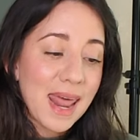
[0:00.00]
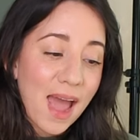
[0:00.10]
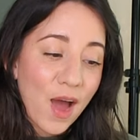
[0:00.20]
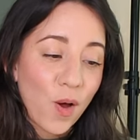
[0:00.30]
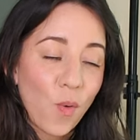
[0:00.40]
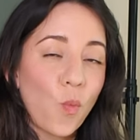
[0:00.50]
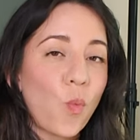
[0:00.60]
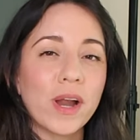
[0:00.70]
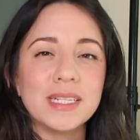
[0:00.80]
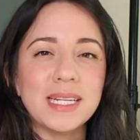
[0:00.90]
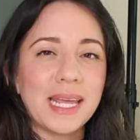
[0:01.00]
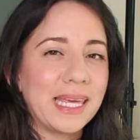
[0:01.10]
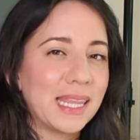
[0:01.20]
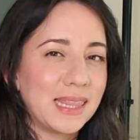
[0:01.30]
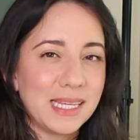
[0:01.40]
now, where did I
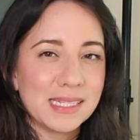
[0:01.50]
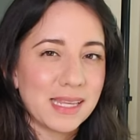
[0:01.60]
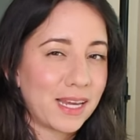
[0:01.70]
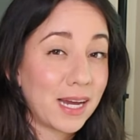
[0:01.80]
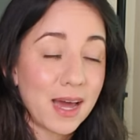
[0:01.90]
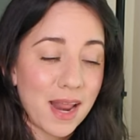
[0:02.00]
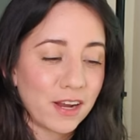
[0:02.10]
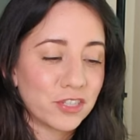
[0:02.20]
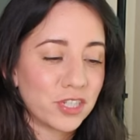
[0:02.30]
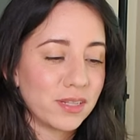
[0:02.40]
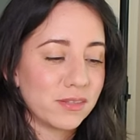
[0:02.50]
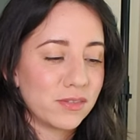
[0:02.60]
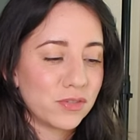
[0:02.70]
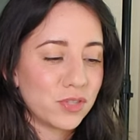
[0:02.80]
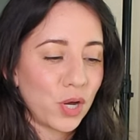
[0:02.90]
get these like connections?
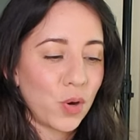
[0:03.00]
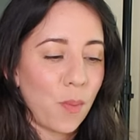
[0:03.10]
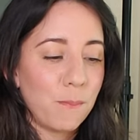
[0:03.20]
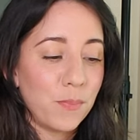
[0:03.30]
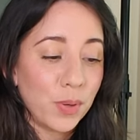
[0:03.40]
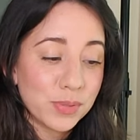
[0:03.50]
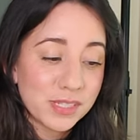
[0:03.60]
So most